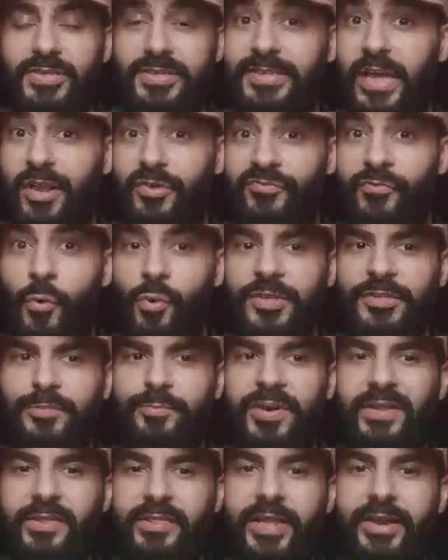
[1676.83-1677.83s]
It's out of focus,
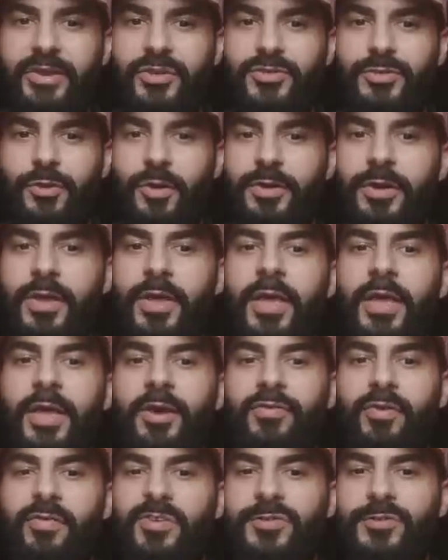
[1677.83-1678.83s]
but it lingers on
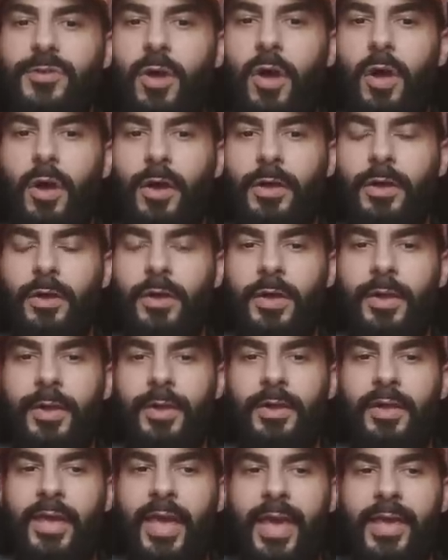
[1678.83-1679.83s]
River Song,
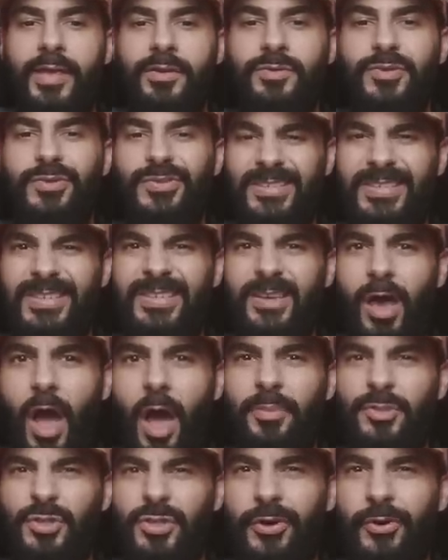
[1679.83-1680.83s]
and you see
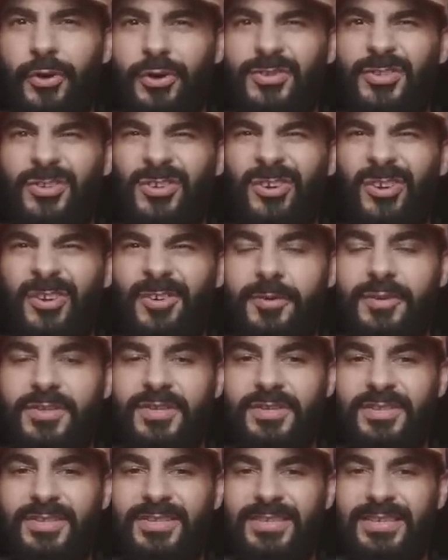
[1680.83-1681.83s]
how much it hurts her
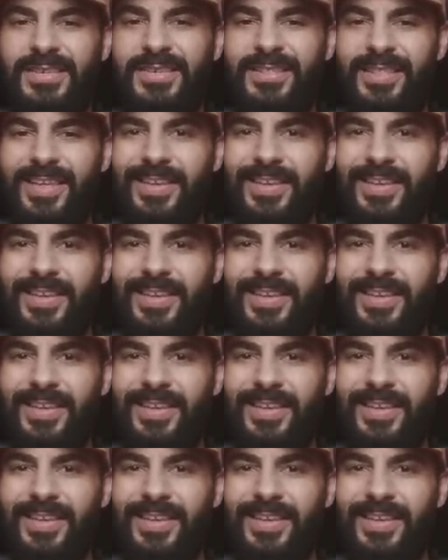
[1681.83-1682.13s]
to see